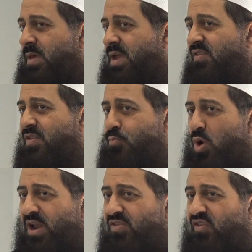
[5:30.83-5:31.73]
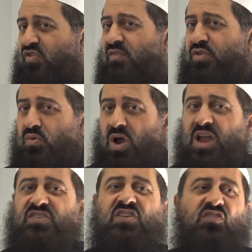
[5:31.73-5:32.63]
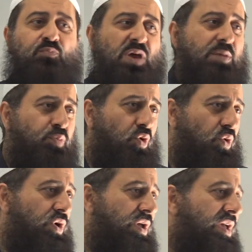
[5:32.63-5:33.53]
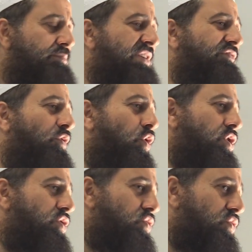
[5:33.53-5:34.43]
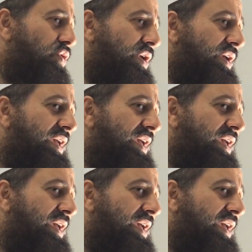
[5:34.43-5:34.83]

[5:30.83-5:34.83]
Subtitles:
It is the practice of the righteous people before you.